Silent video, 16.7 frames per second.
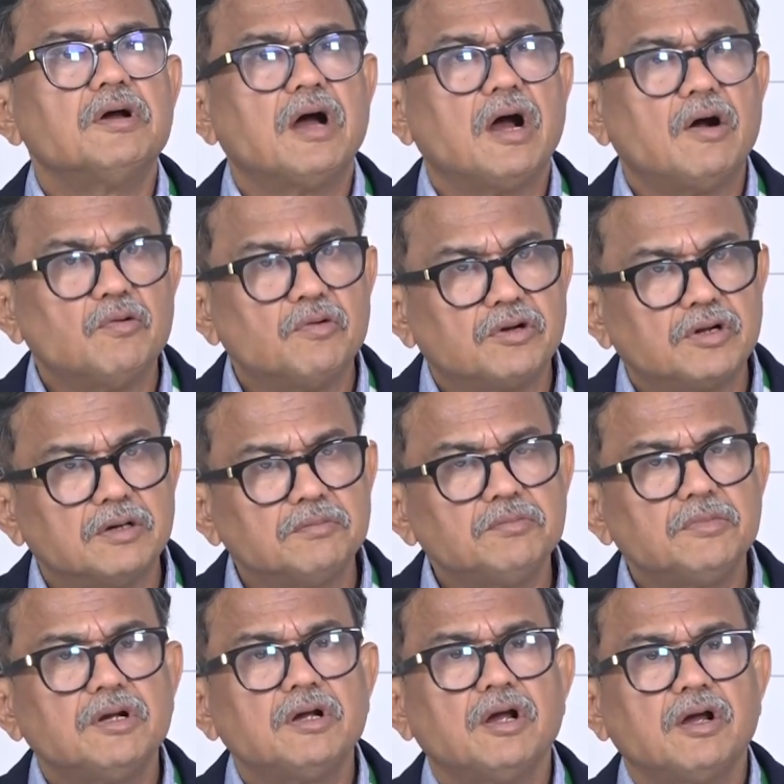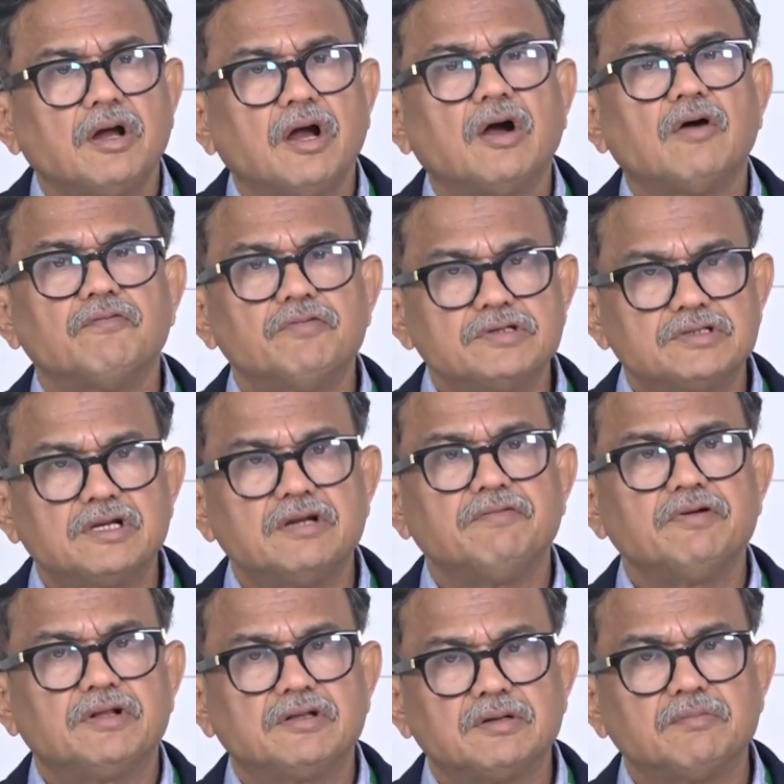outcome, obviously
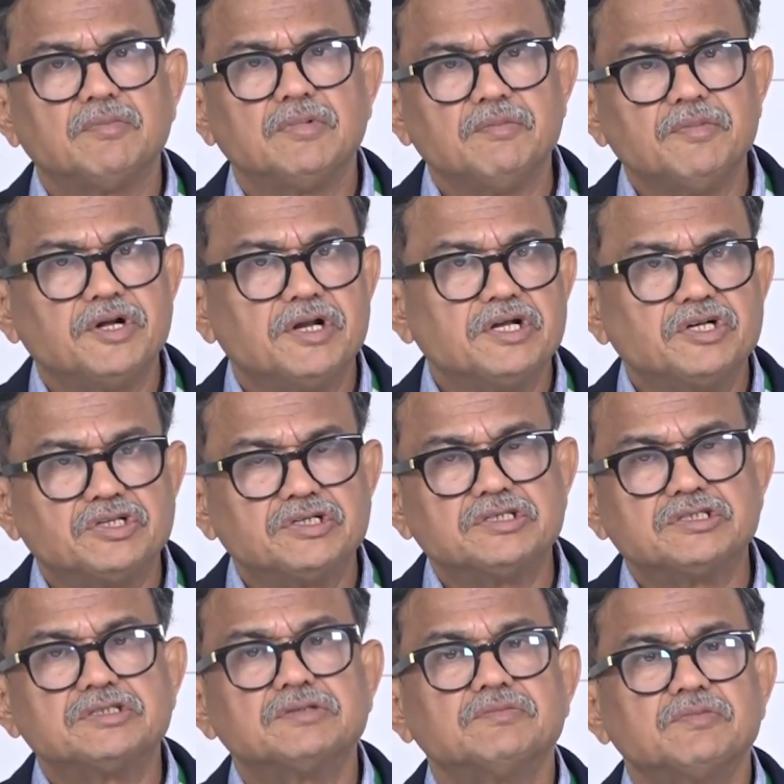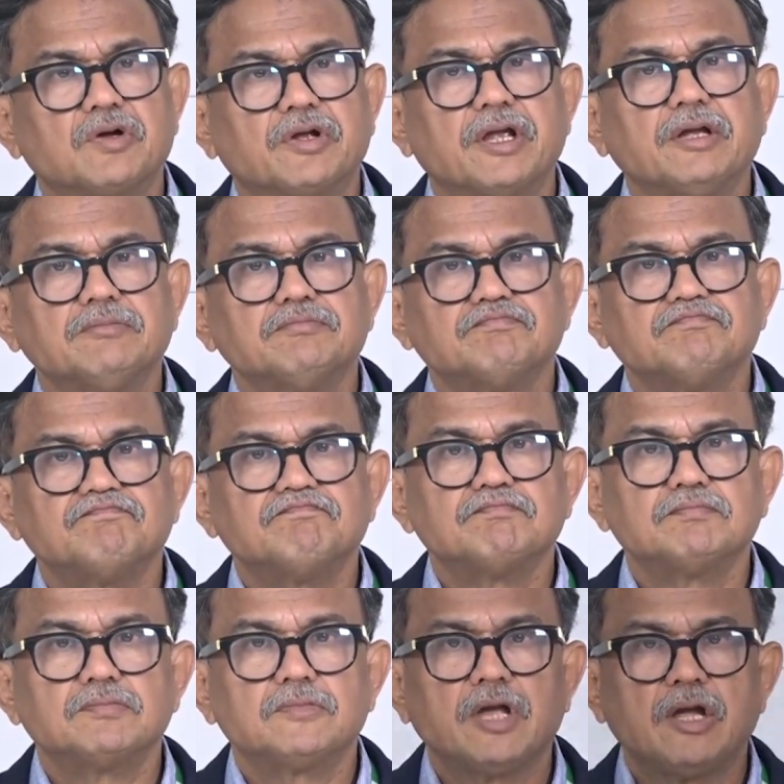with some limitations. Okay,
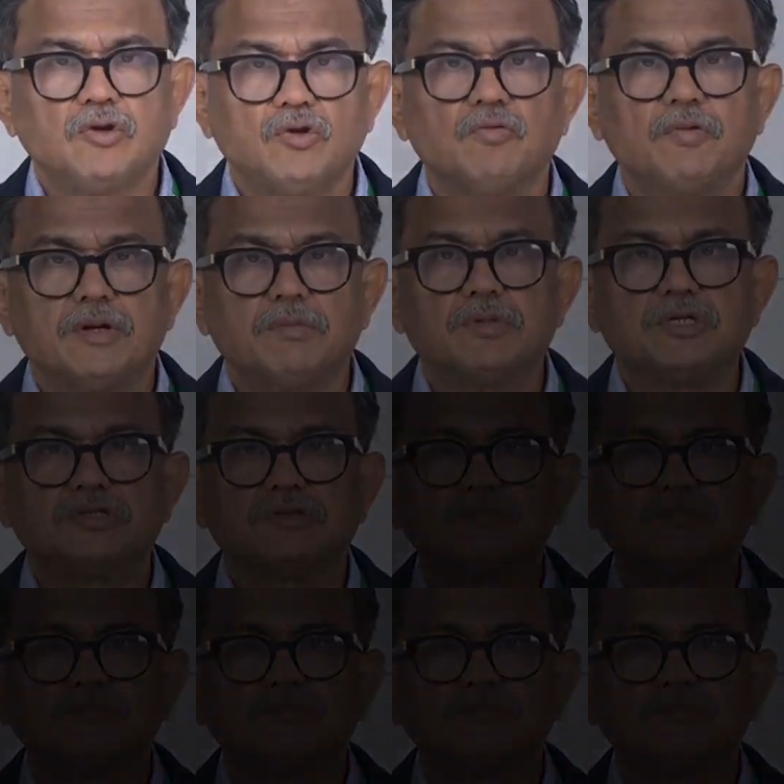thank you very much.